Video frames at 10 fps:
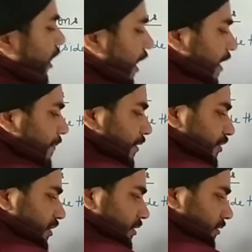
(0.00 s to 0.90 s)
the high
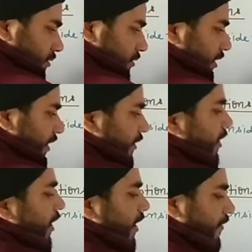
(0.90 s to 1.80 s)
pressure, right,
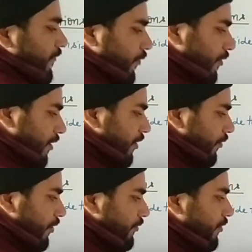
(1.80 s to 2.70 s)
I have already
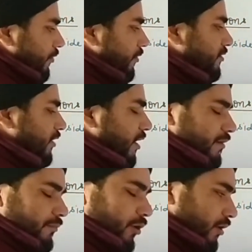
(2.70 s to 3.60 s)
told you the rocks are
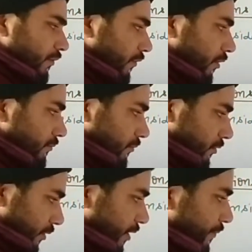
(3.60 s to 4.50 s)
in molten form.
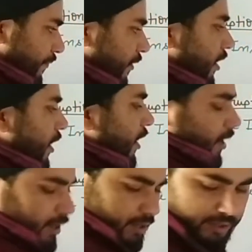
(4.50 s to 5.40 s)
Okay,
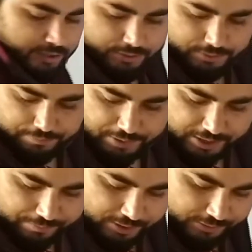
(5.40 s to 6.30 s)

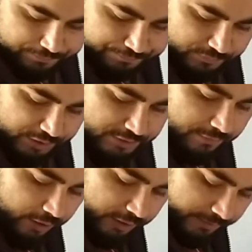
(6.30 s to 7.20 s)
magma is
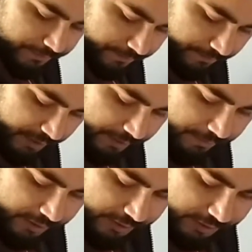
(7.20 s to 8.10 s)
what?
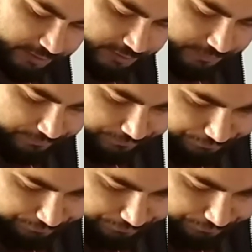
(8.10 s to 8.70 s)
Magma is